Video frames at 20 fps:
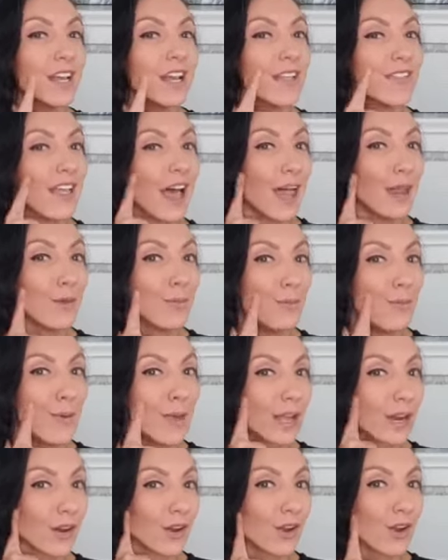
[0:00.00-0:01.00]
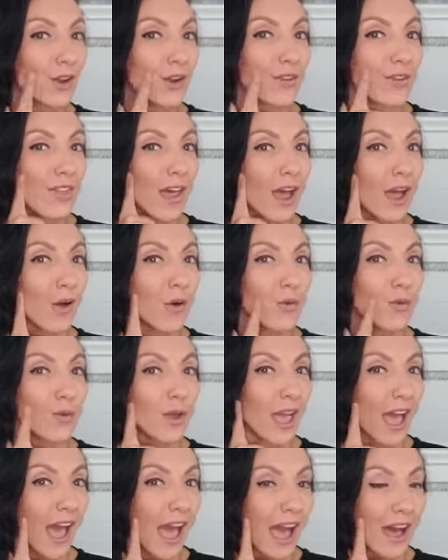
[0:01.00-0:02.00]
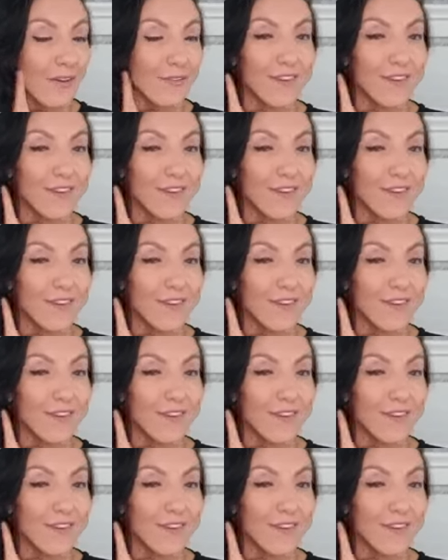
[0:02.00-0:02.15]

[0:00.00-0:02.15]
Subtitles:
that barrier that we have.